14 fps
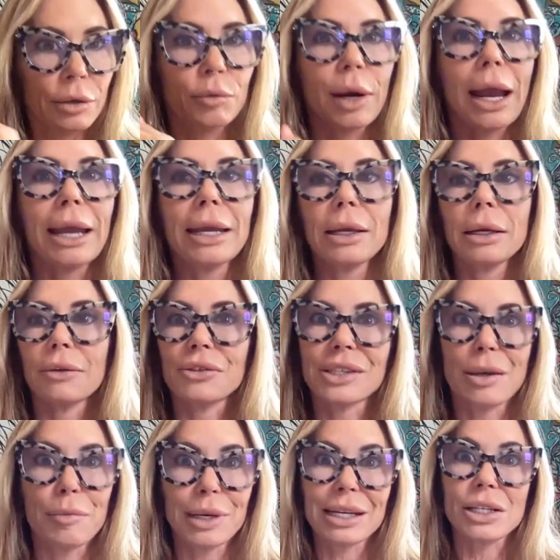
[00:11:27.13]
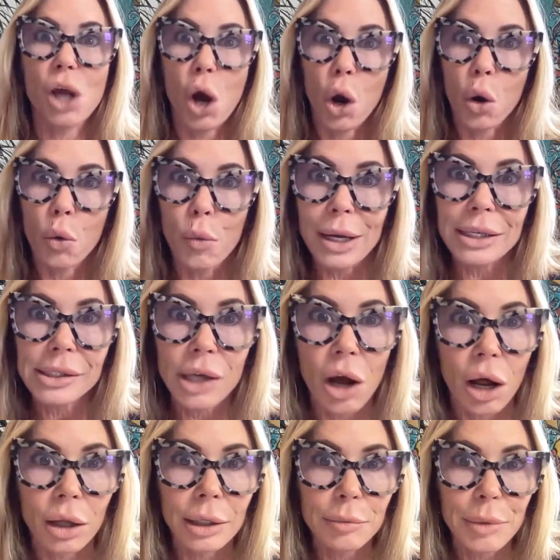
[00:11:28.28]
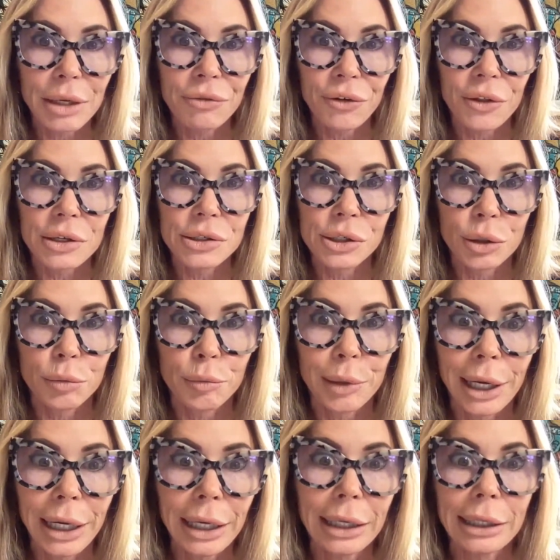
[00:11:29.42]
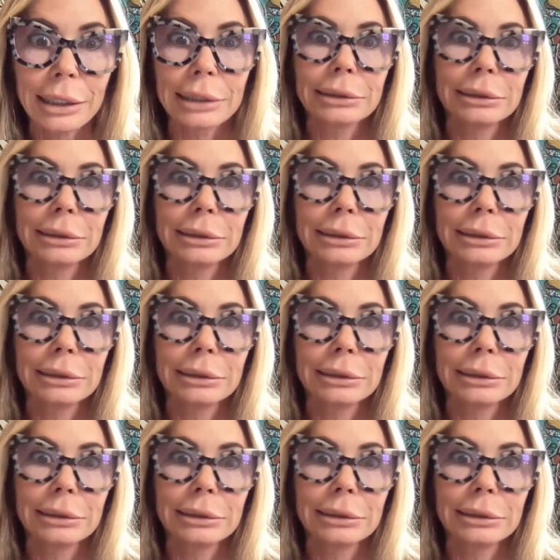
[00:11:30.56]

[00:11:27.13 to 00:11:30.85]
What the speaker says: right? If somebody's always calling me for the Zoom link,